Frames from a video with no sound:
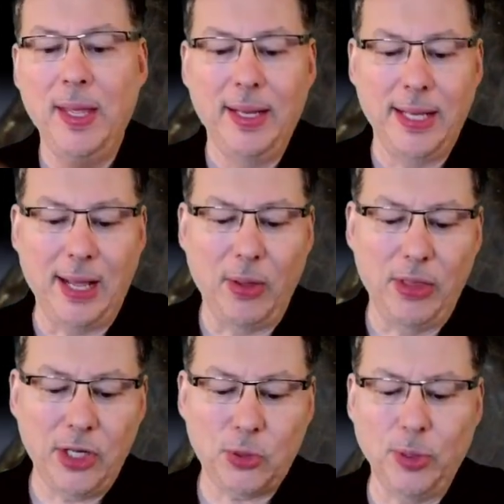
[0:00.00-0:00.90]
Now,
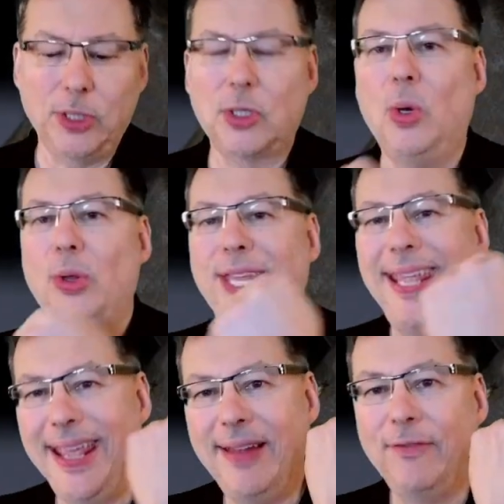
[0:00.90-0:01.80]
this one is called the
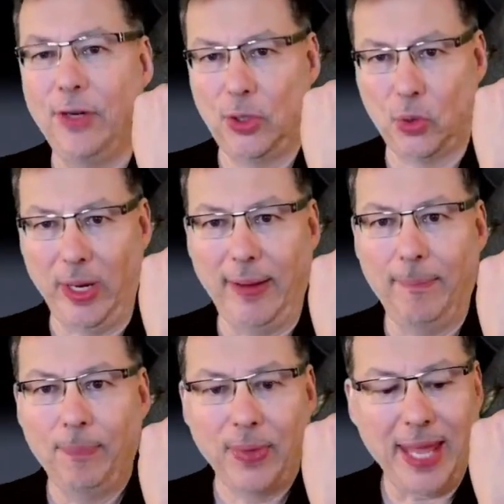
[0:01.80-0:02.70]
Infantry,
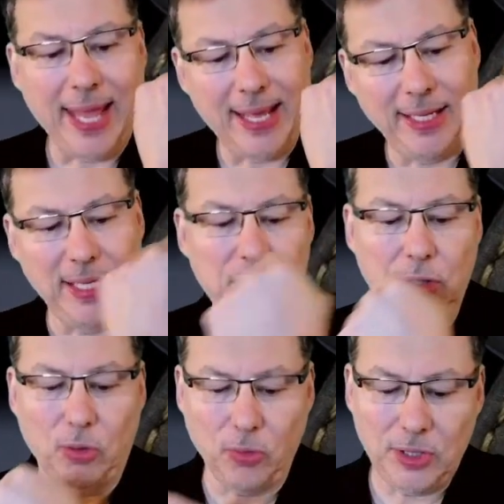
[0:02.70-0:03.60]
and it's in
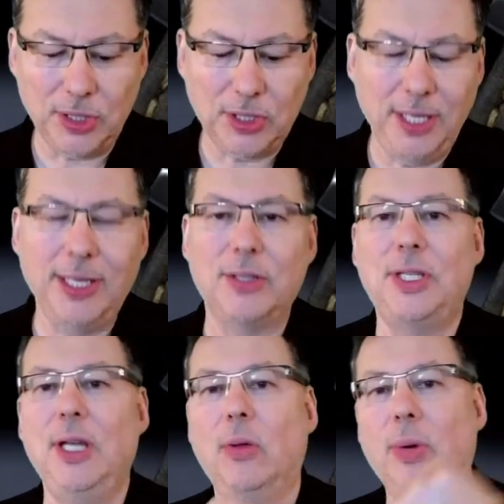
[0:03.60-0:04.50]
three sixteenths ounce
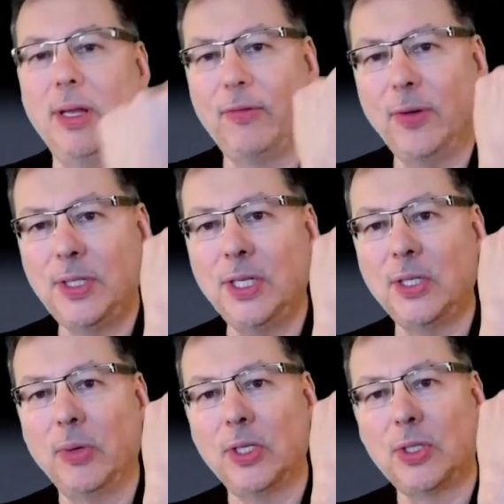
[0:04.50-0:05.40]
steel. One of the first things I
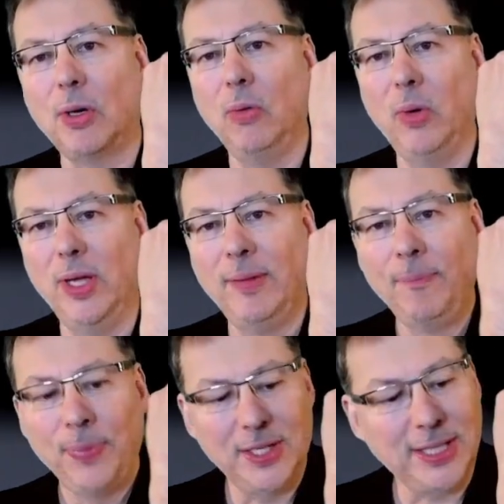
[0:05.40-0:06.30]
want to start with
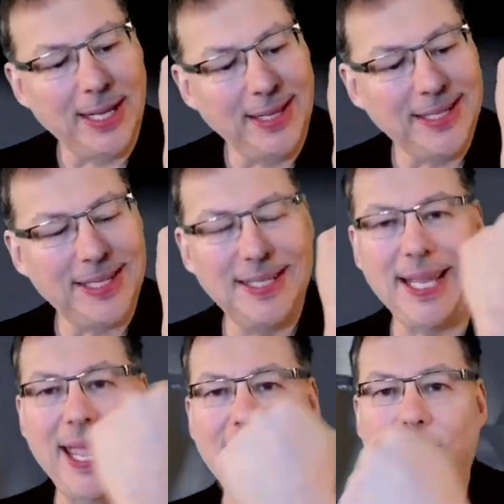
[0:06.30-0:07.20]
is that this is
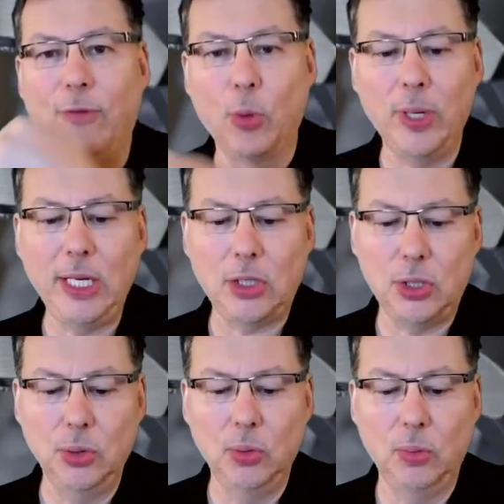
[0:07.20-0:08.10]
a
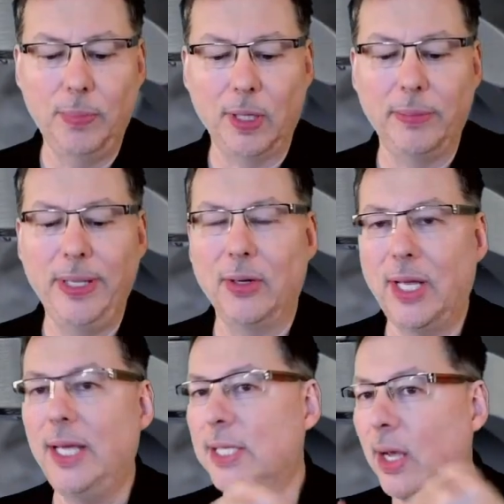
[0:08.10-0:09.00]
forty-two millimeter
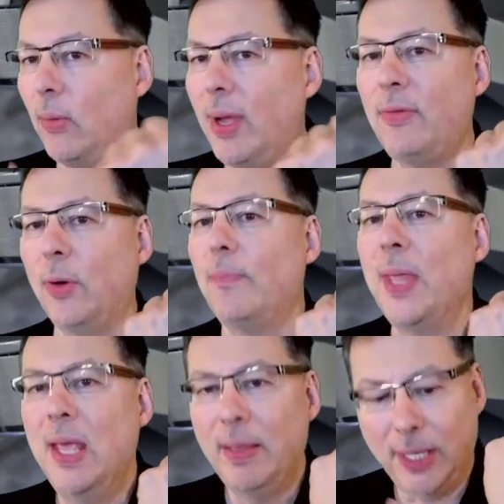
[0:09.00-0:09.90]
case. However,
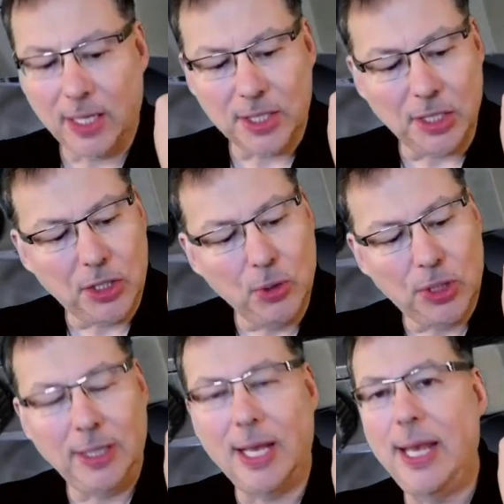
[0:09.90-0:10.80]
because it's
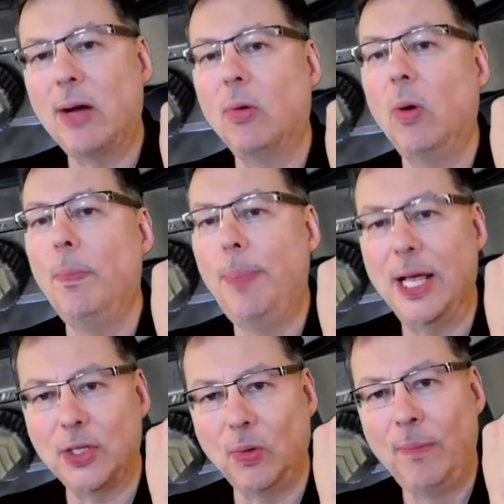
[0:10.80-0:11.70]
using the narrow
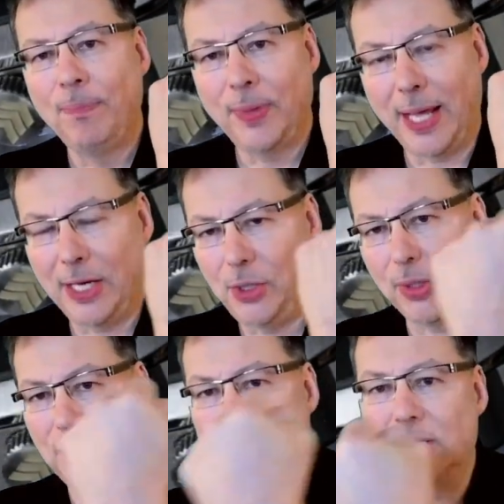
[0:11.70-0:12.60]
bezel, as you can
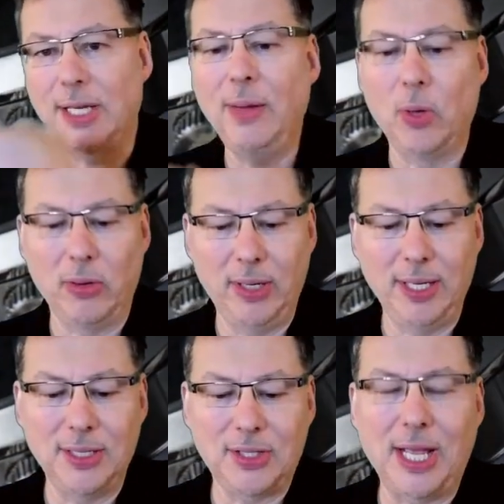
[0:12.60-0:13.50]
see as I'm wearing it,
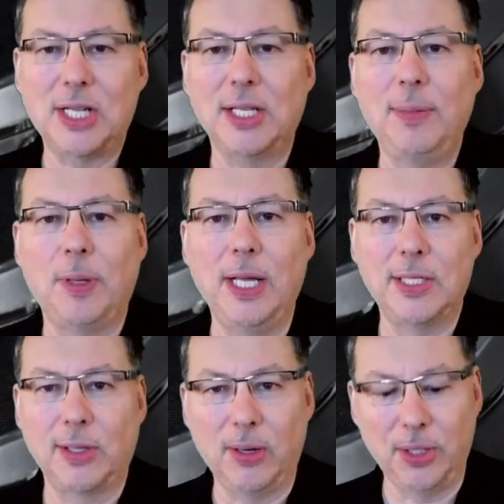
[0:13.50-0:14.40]
this actually plays
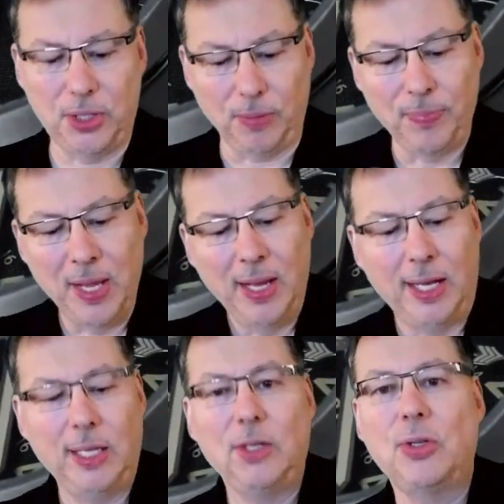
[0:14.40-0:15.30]
larger. I
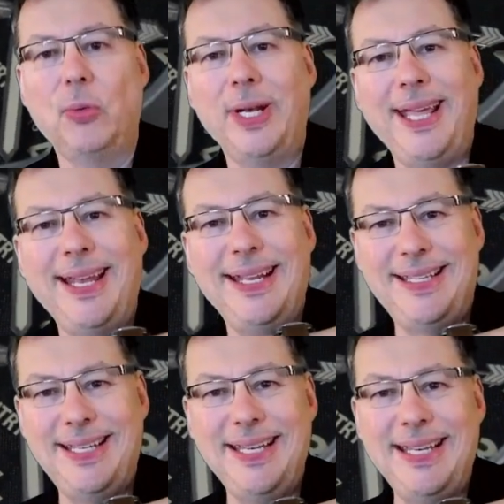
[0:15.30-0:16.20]
also went ahead and
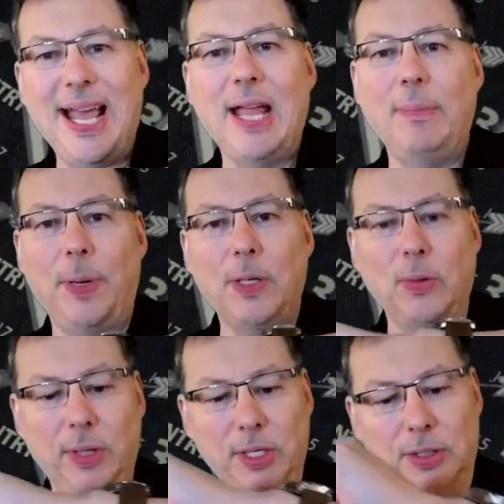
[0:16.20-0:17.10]
did not buckle
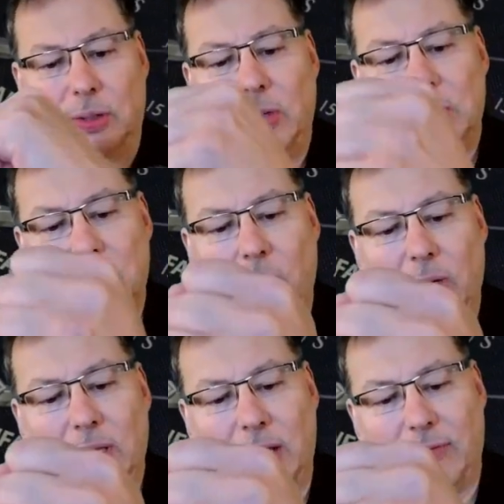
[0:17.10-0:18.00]
this, and the reason I went
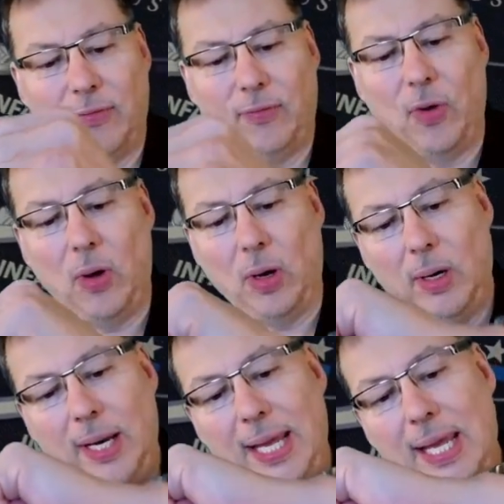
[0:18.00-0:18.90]
that far
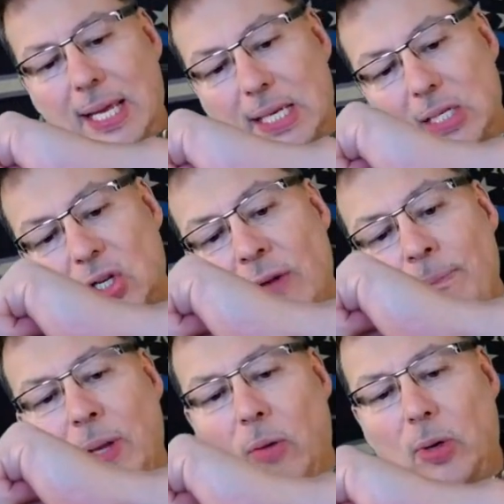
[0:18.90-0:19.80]
is
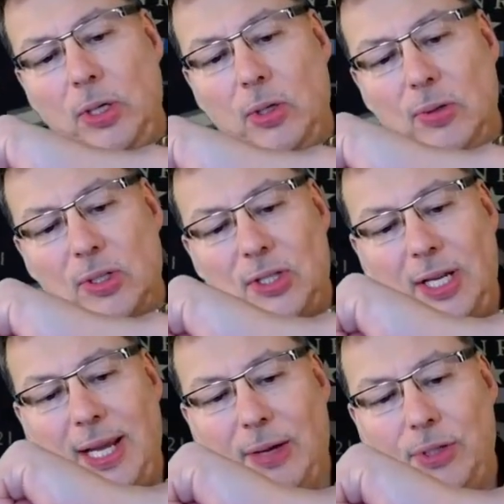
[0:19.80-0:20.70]
I want you to
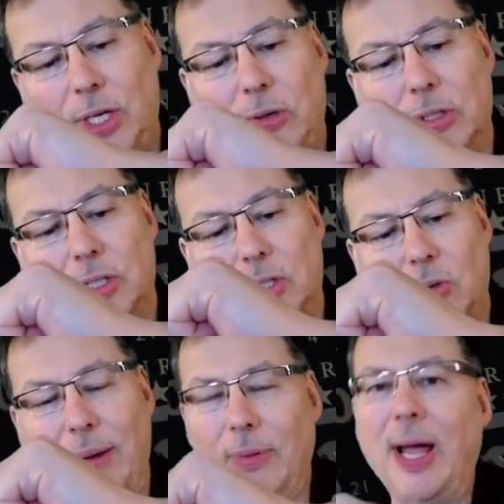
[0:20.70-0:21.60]
see how generous the
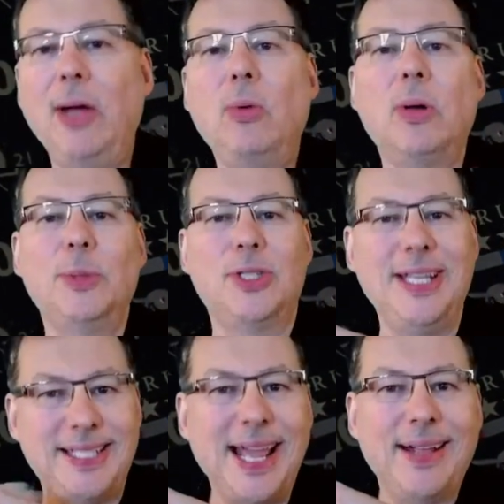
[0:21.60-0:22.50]
strap. Now, I wore almost
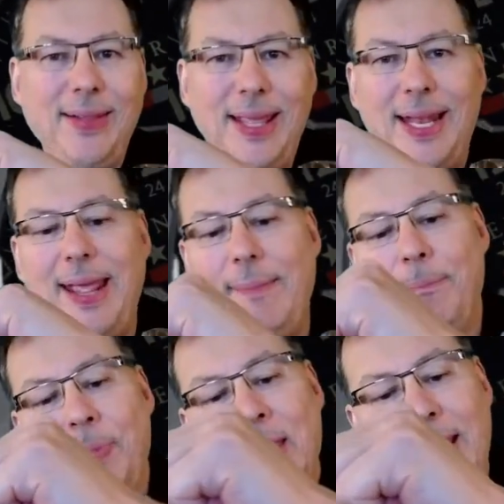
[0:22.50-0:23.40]
exactly an eight,
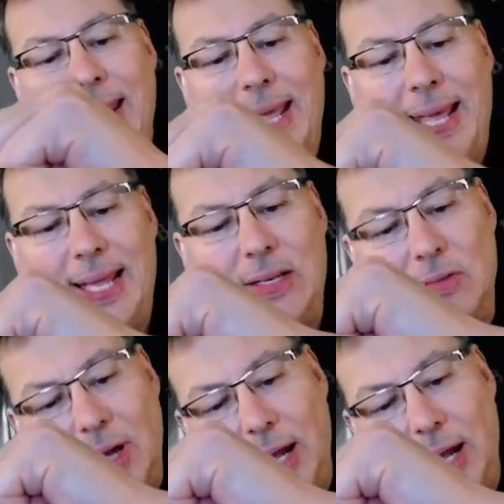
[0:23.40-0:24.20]
and